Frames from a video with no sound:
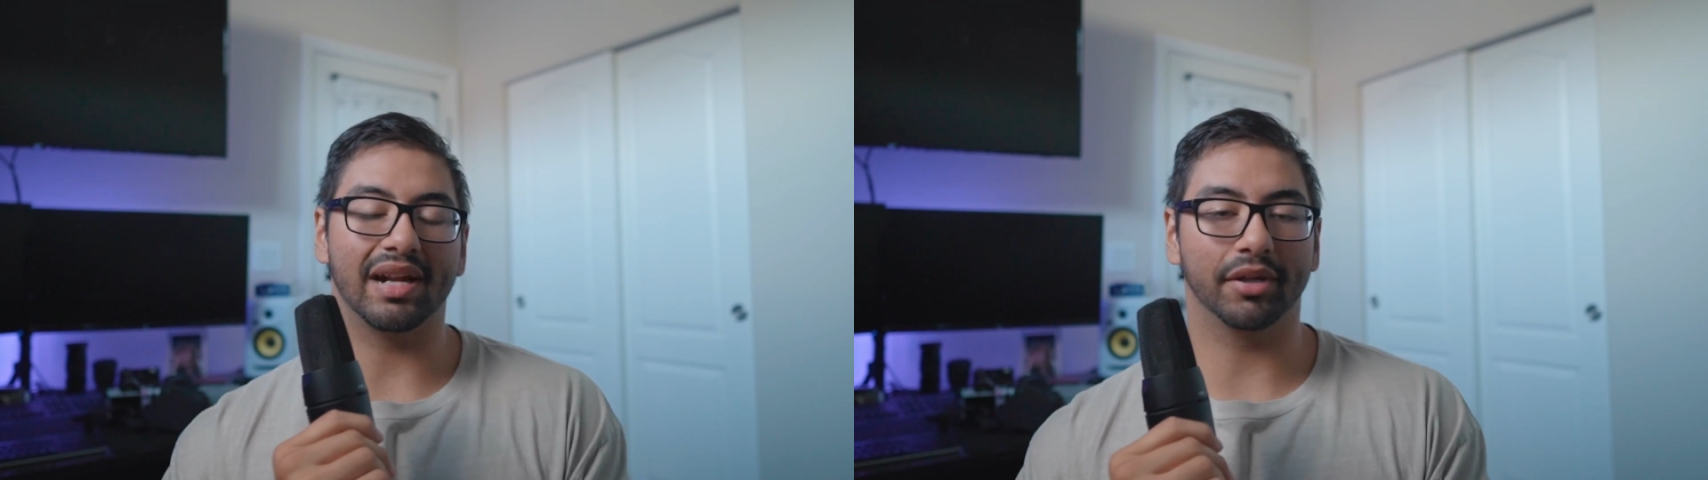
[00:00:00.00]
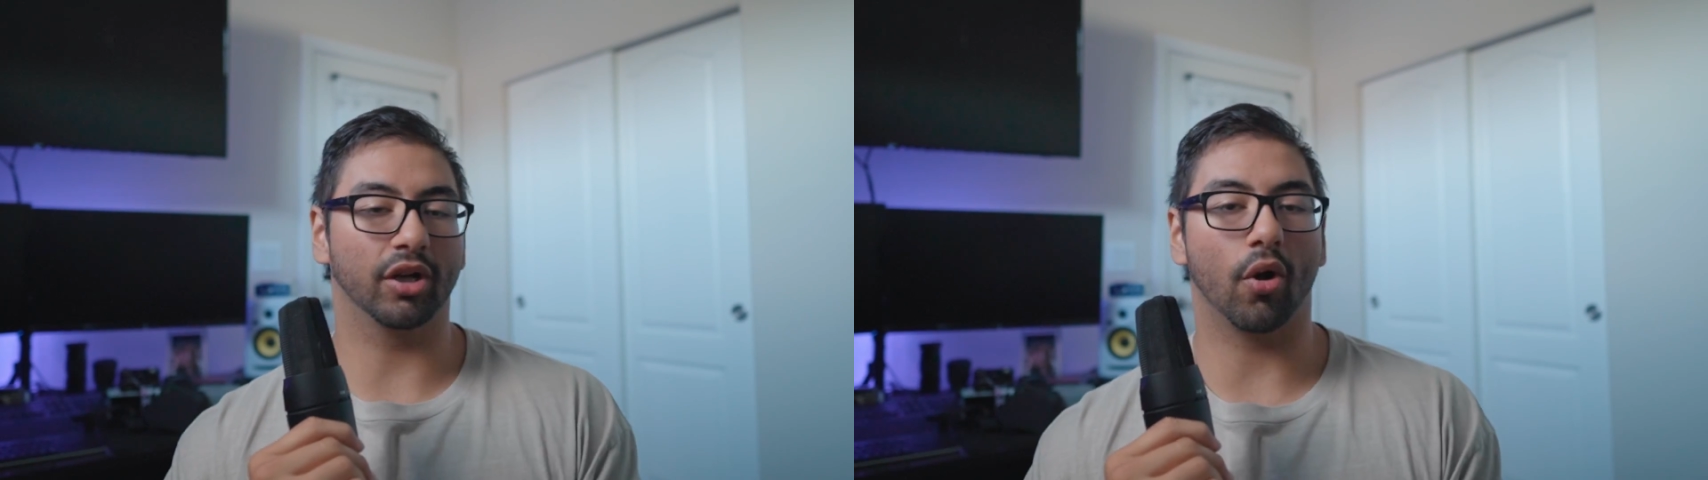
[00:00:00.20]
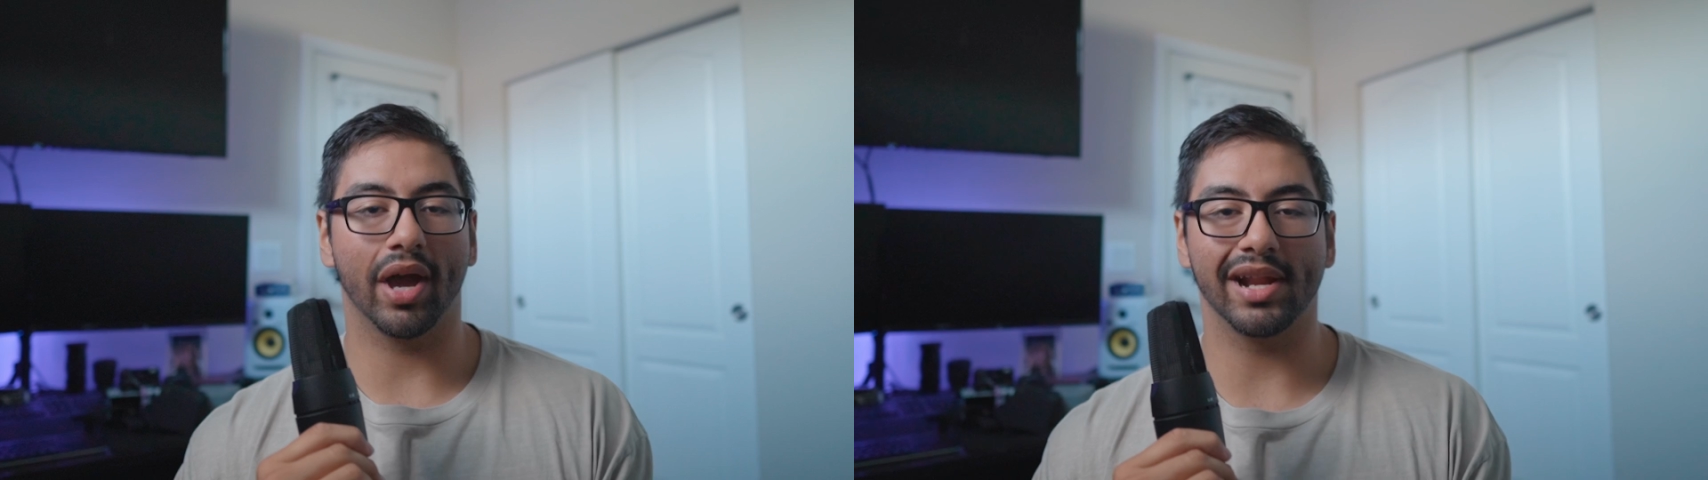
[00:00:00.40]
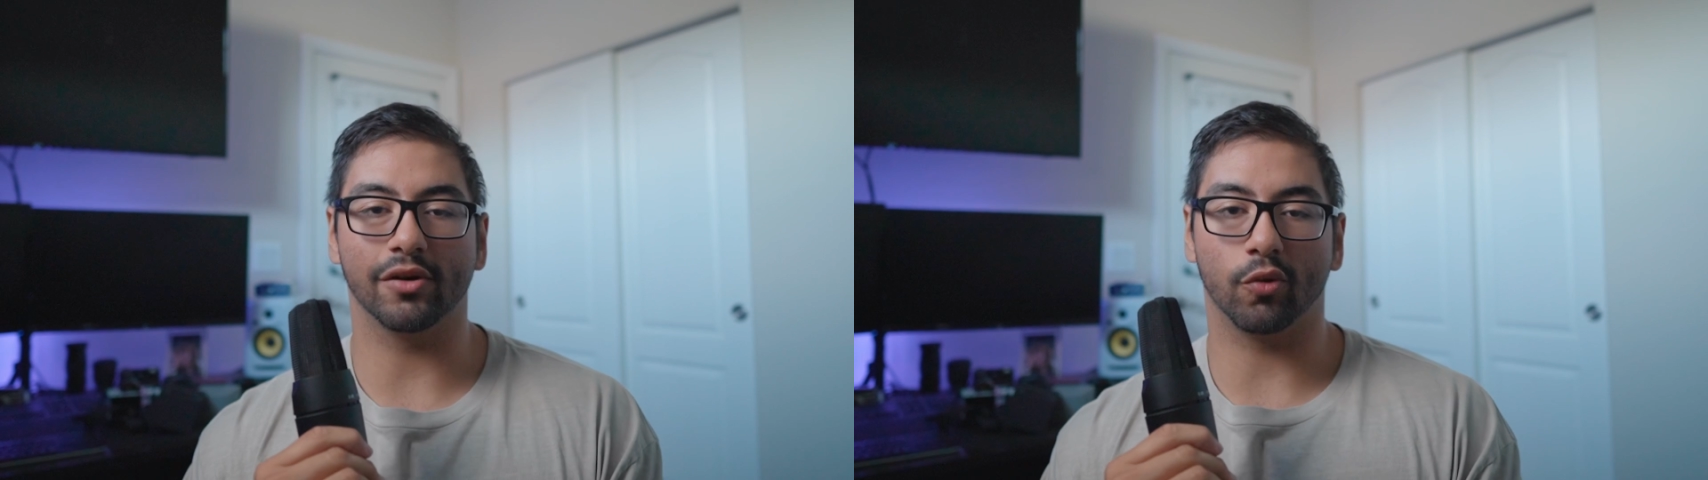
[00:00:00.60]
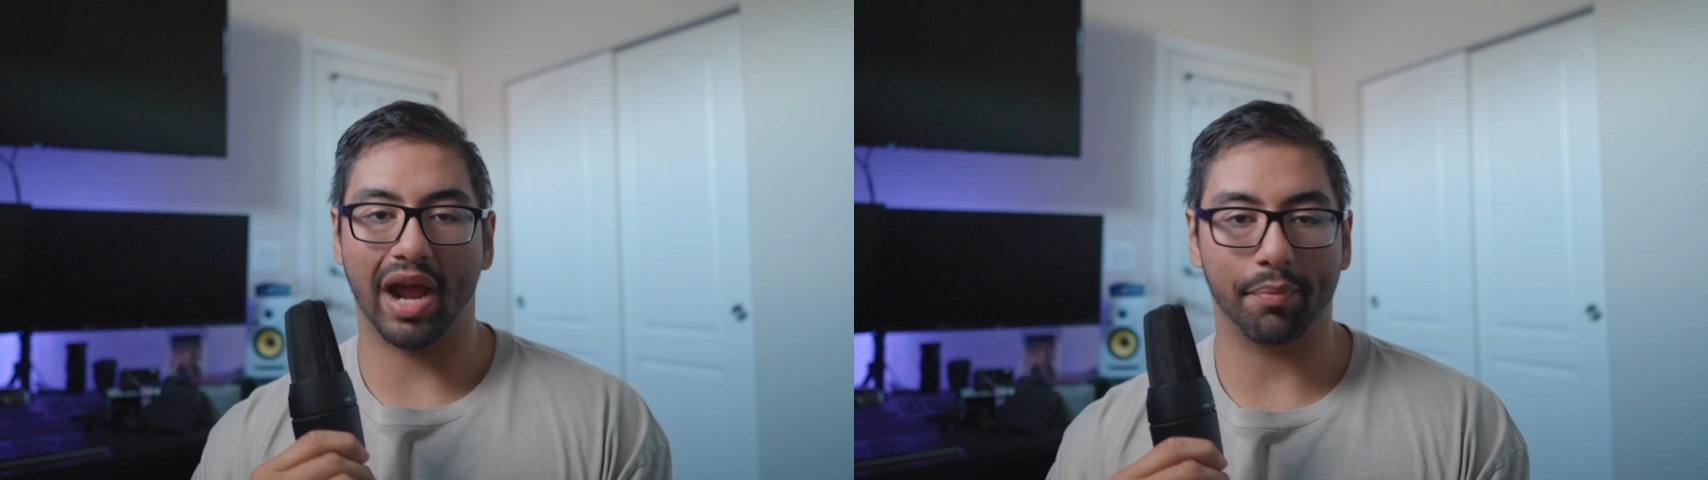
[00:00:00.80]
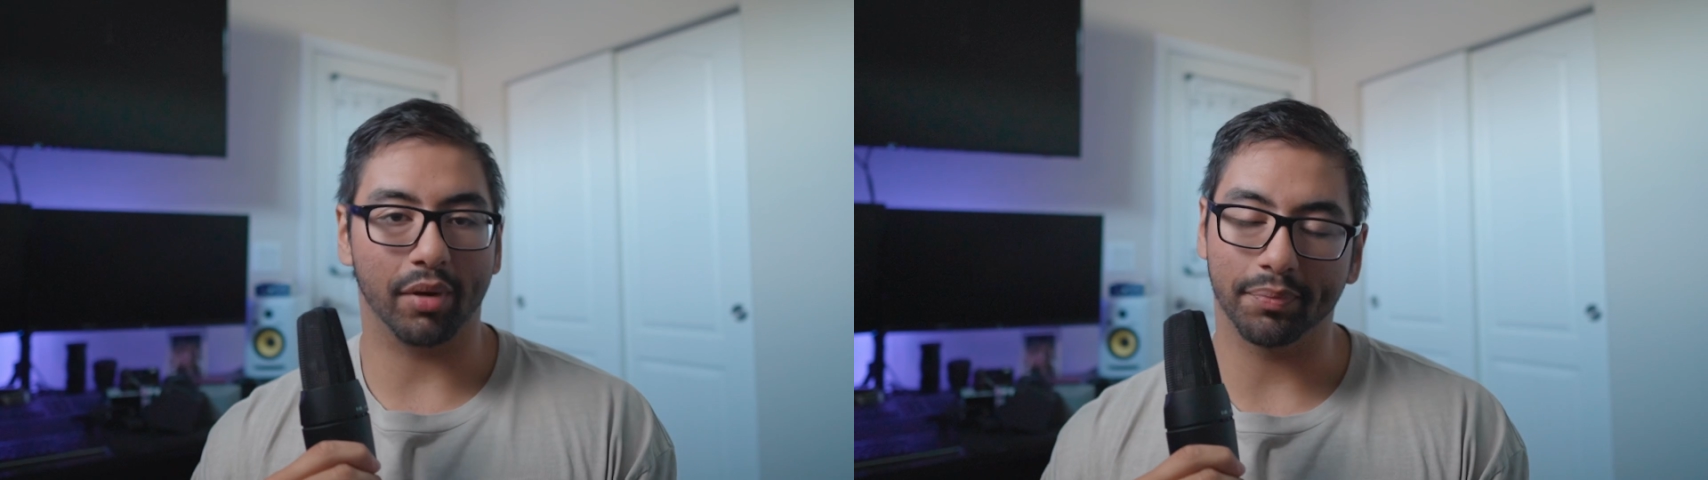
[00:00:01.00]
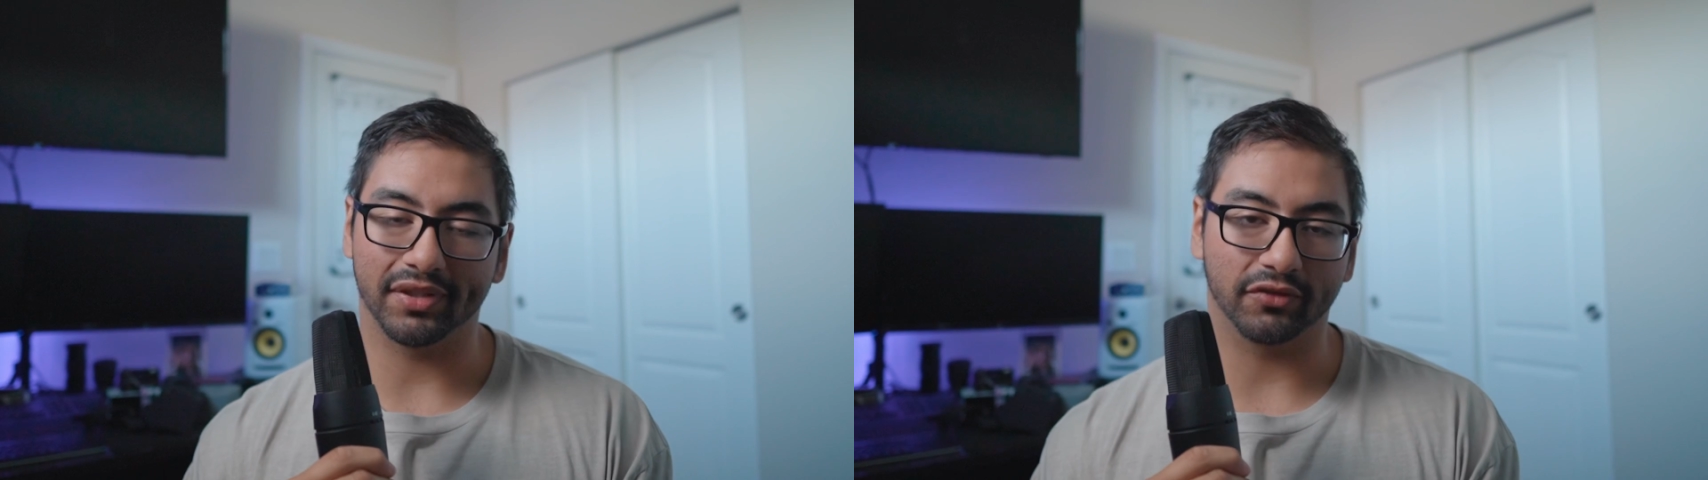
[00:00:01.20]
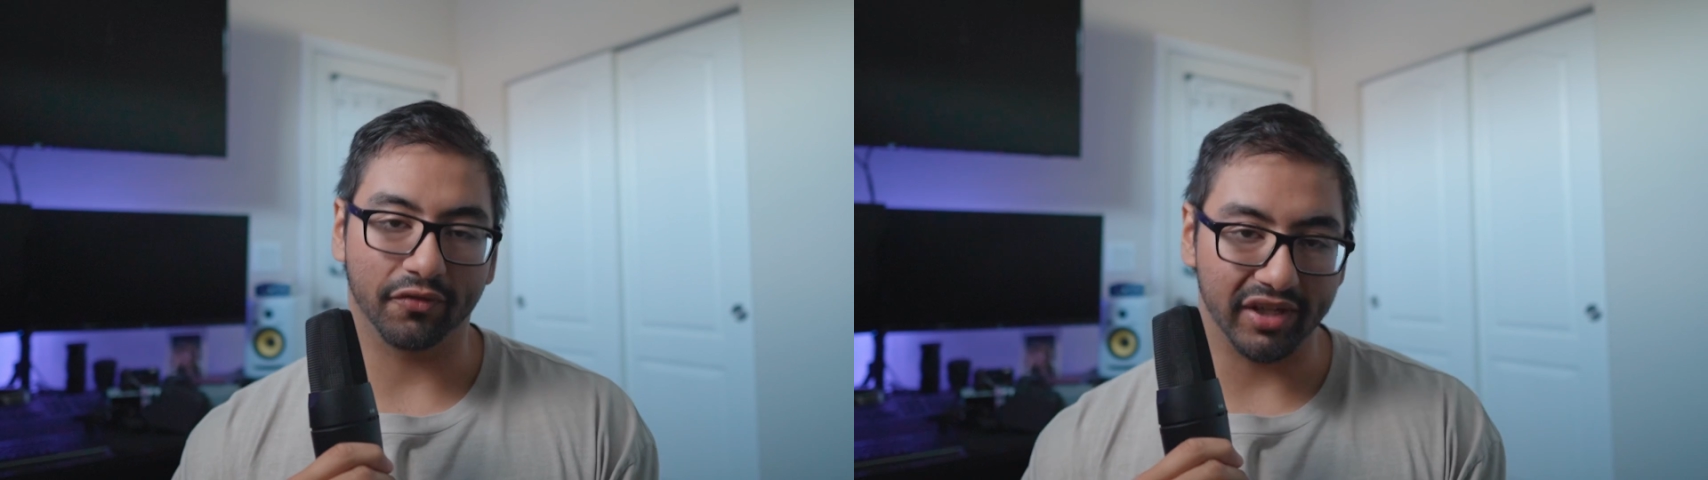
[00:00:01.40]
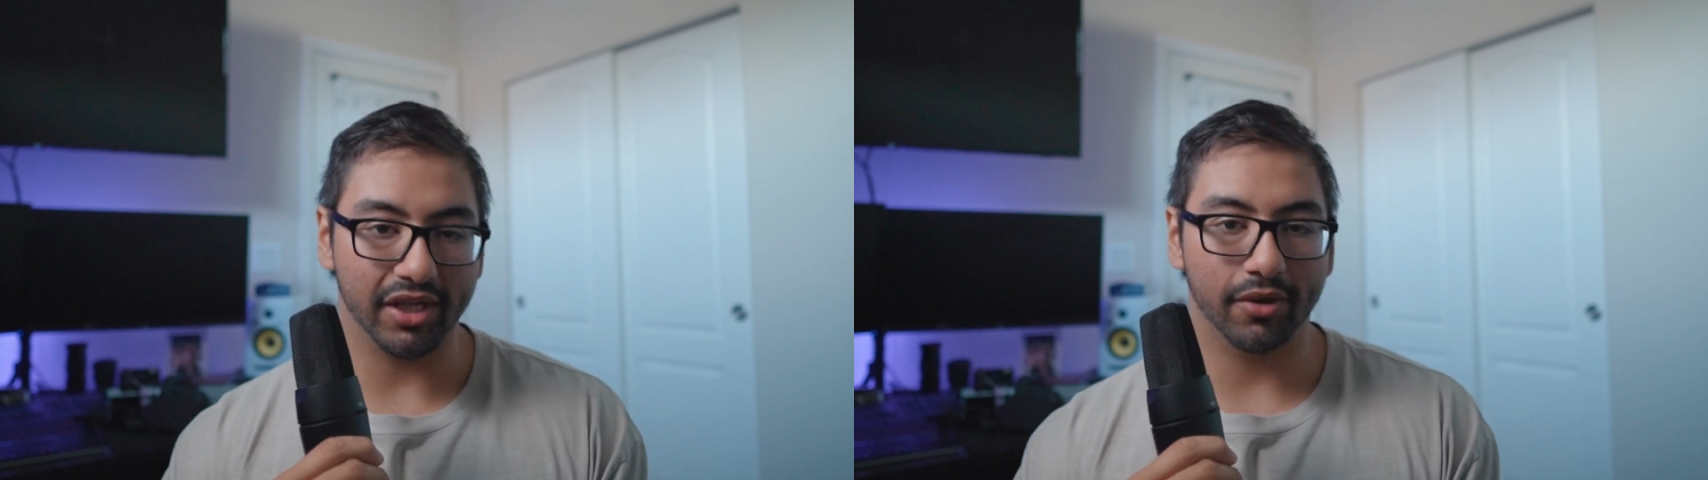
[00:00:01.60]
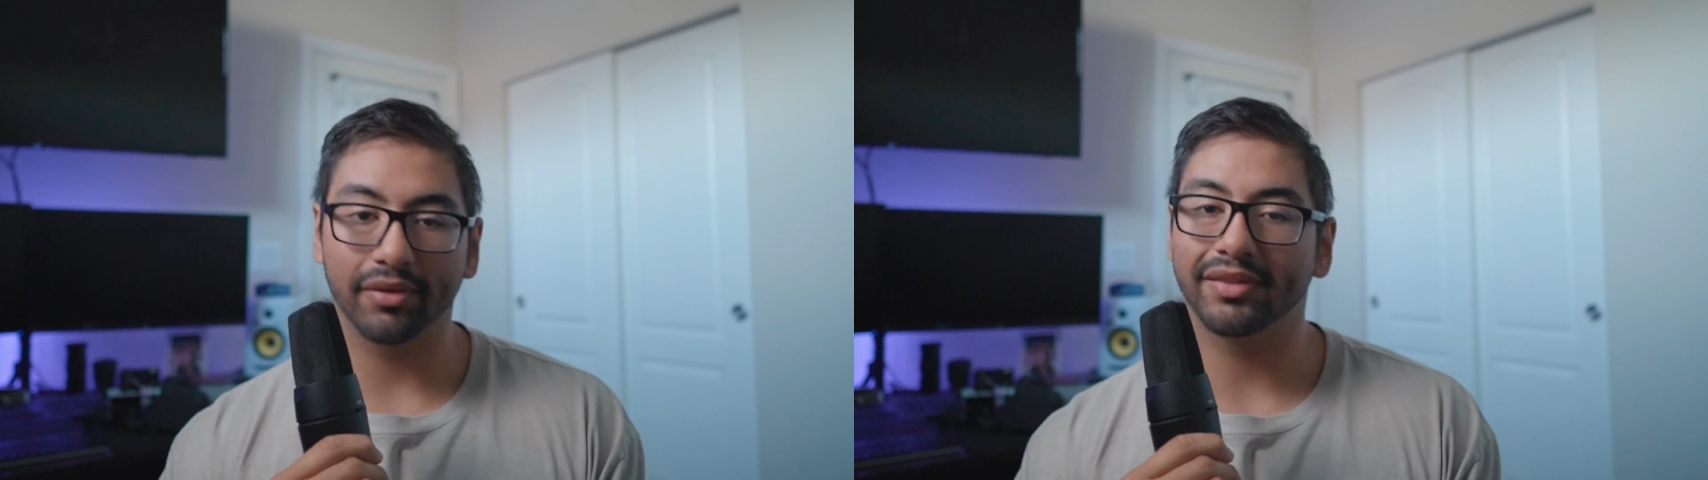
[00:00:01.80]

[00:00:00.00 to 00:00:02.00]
I'm going to go ahead and wrap up this video.